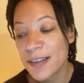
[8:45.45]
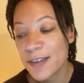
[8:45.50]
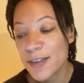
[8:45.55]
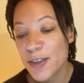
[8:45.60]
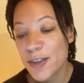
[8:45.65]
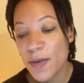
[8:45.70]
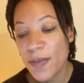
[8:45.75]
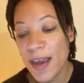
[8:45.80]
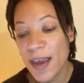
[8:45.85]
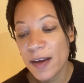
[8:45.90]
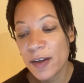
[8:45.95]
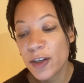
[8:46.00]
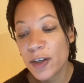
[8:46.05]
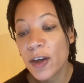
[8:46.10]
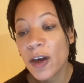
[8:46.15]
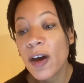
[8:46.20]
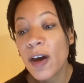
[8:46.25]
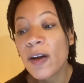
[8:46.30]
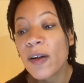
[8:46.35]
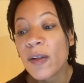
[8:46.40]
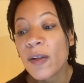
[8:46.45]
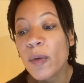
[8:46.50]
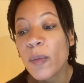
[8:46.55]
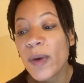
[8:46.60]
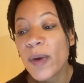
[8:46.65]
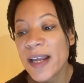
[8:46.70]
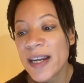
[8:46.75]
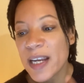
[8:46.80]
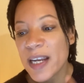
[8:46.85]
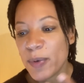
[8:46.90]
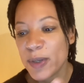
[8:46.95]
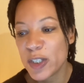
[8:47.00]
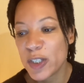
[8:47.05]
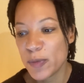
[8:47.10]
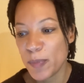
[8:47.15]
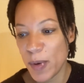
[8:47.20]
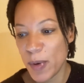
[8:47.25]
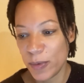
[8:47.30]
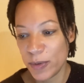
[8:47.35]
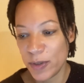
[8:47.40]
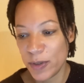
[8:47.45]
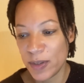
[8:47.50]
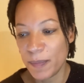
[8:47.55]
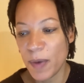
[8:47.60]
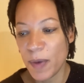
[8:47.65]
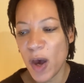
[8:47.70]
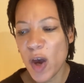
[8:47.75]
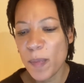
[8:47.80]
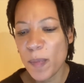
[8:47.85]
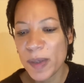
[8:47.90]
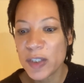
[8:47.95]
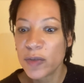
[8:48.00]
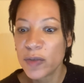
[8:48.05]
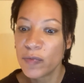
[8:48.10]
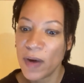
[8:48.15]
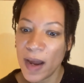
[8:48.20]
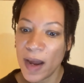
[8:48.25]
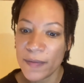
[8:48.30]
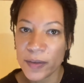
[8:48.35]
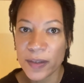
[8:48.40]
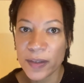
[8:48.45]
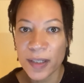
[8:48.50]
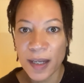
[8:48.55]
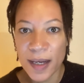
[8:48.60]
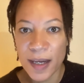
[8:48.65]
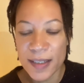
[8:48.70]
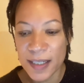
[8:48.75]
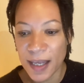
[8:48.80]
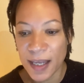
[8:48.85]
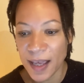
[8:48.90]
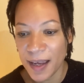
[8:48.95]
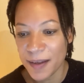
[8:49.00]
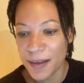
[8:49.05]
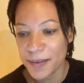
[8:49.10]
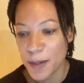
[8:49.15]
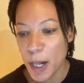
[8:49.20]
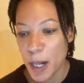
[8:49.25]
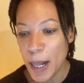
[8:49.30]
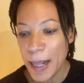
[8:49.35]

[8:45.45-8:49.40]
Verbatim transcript: so they could gurgle when anyone spoke to them, hoping to rival the nightingale.